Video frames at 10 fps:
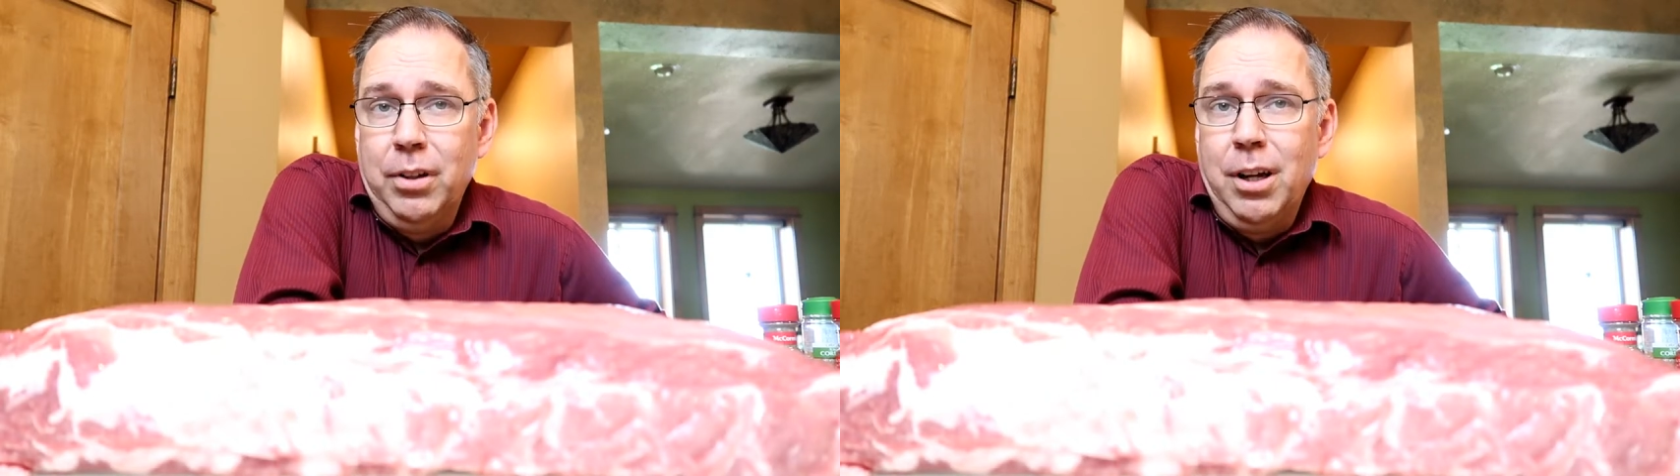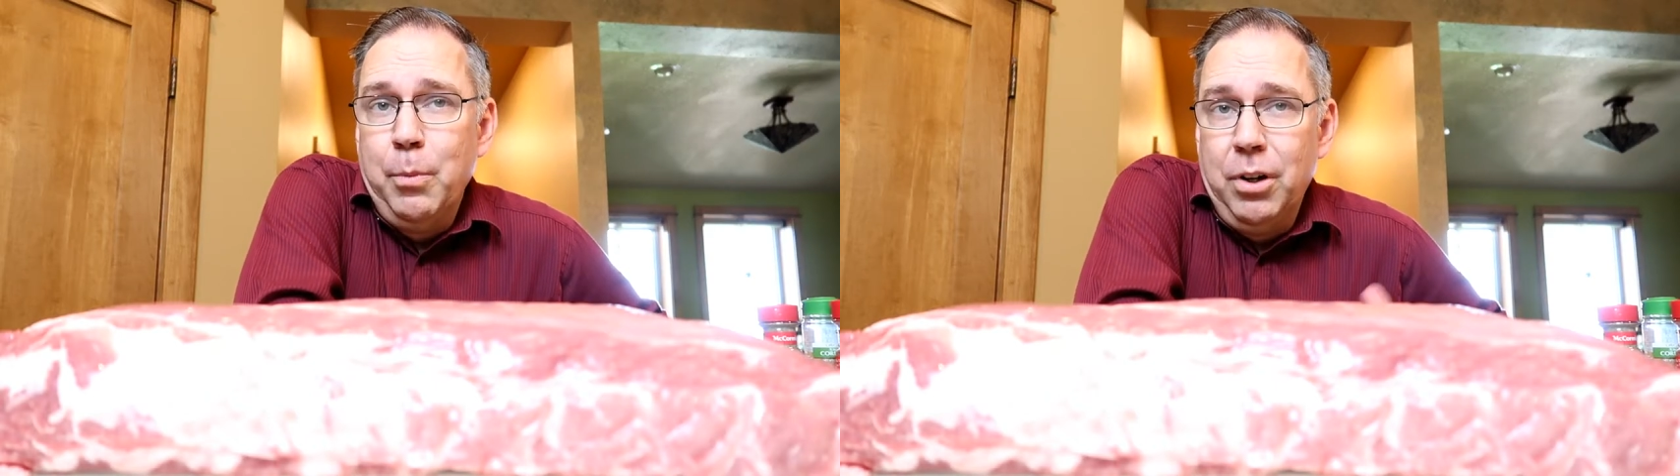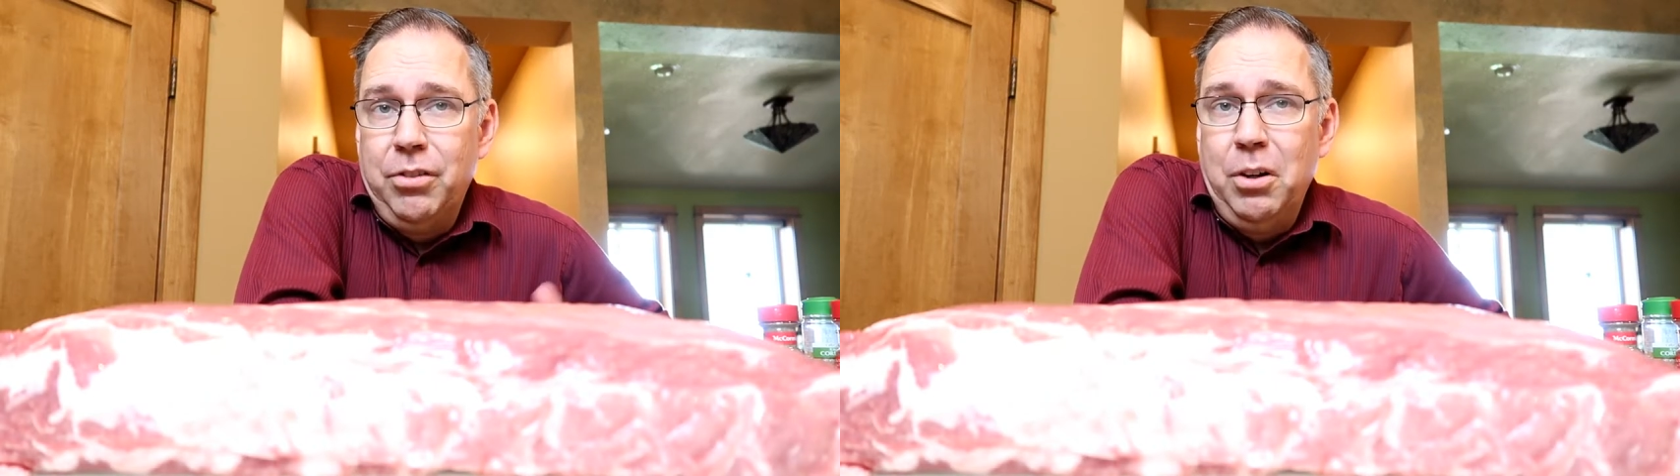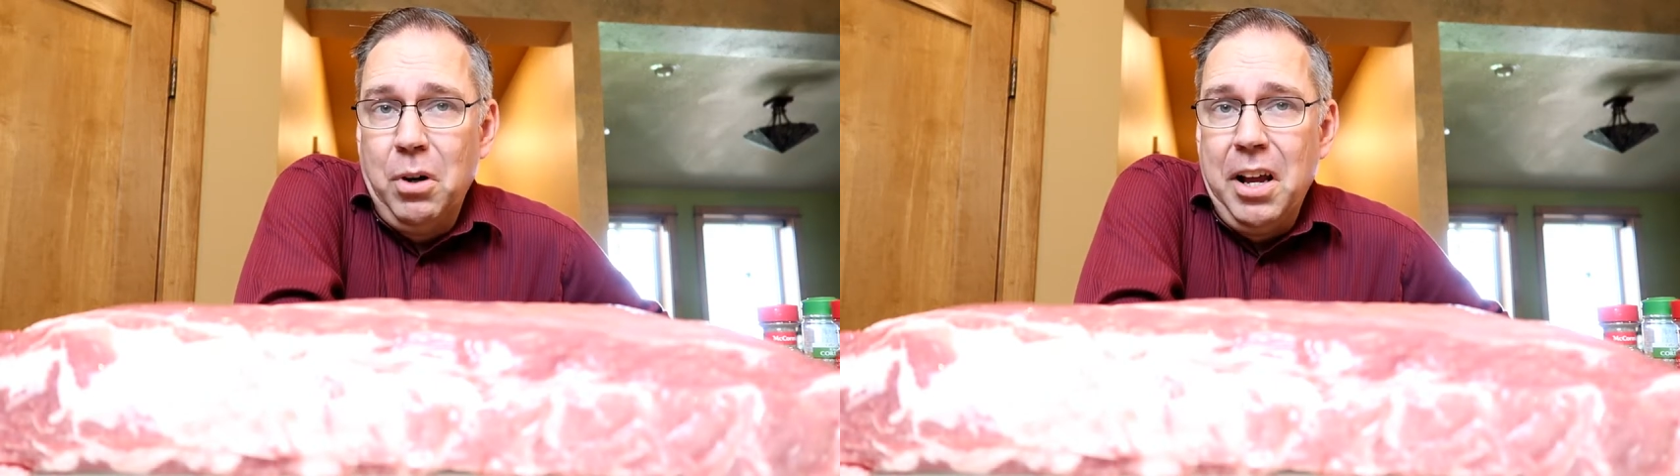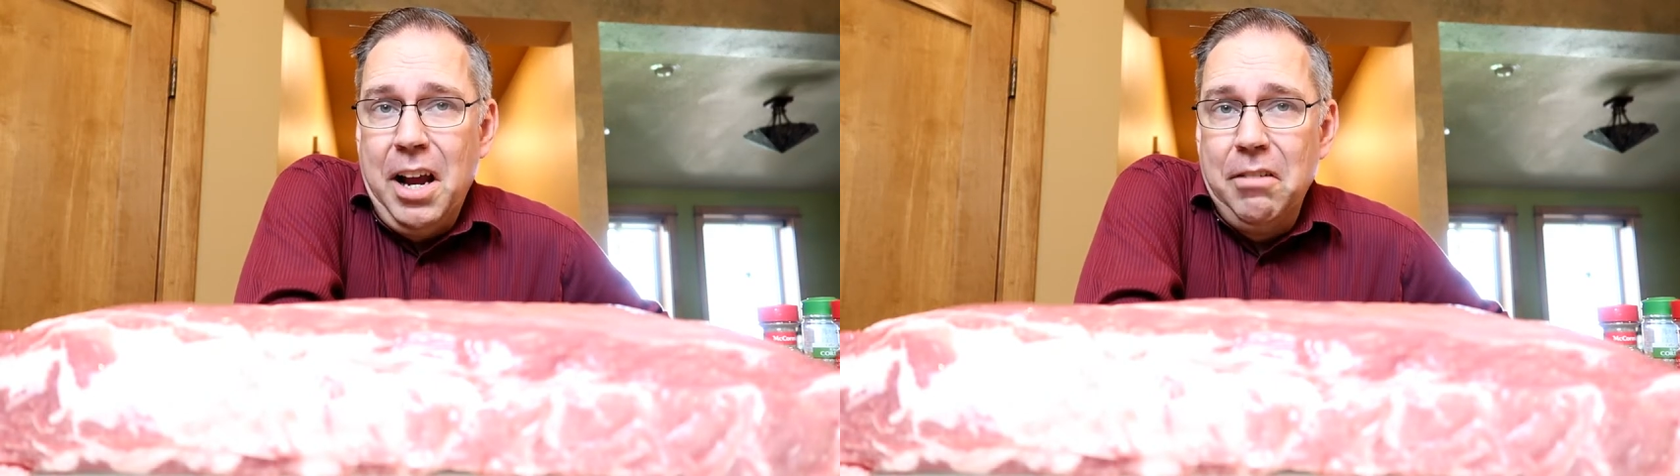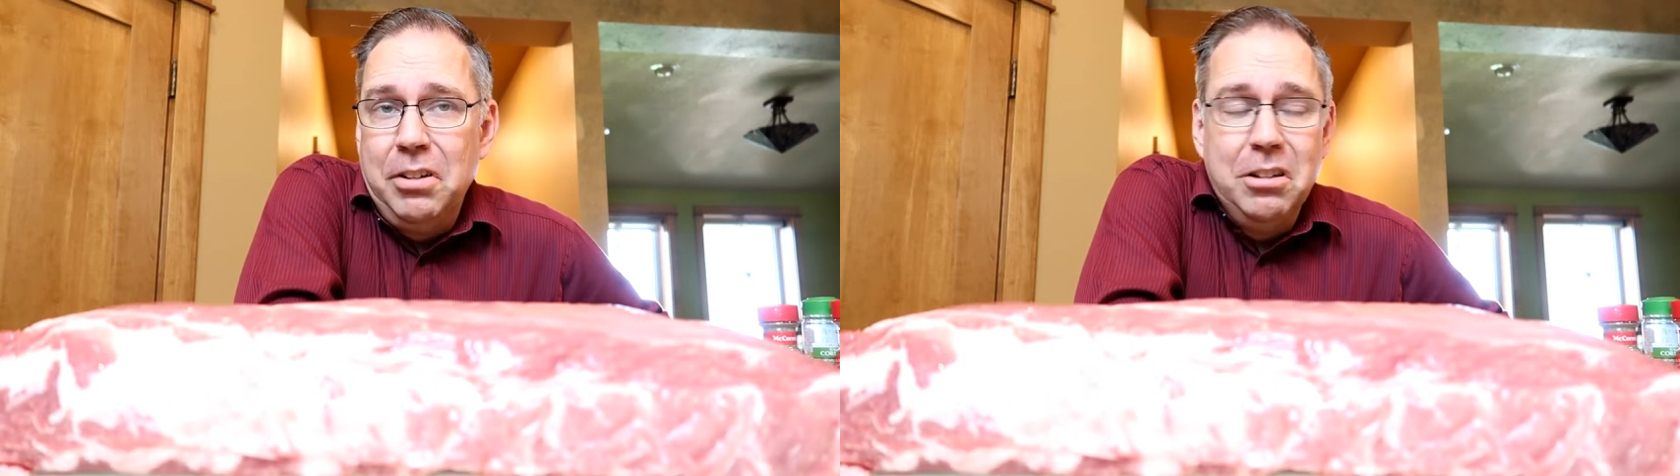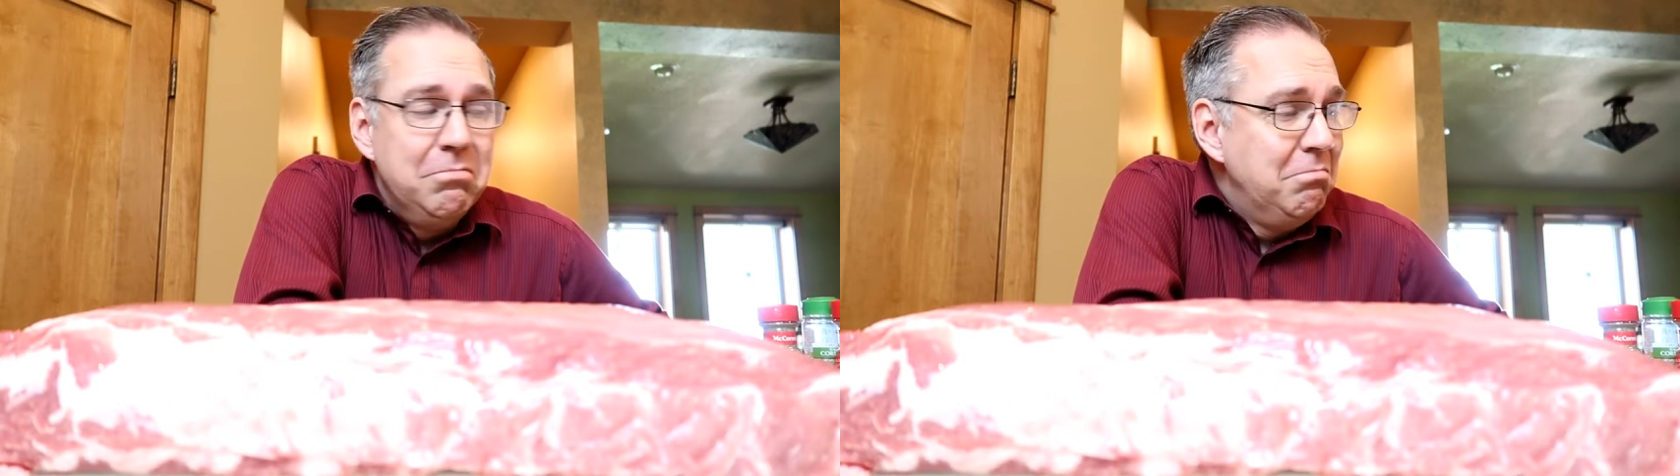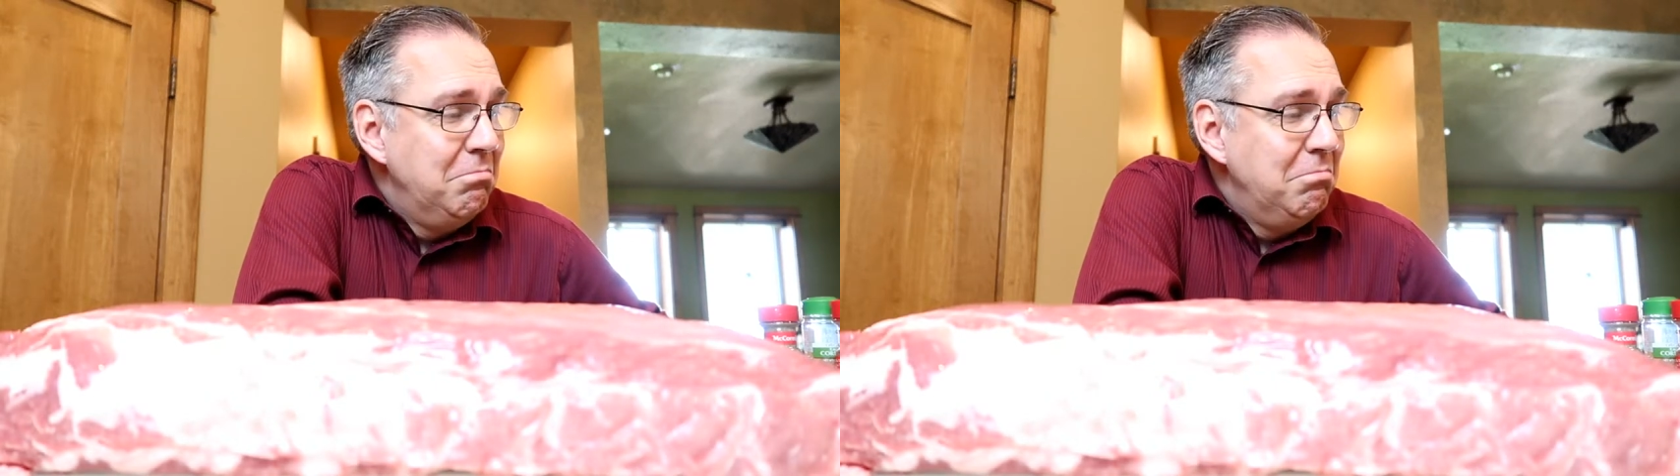cupboard to see what I have here,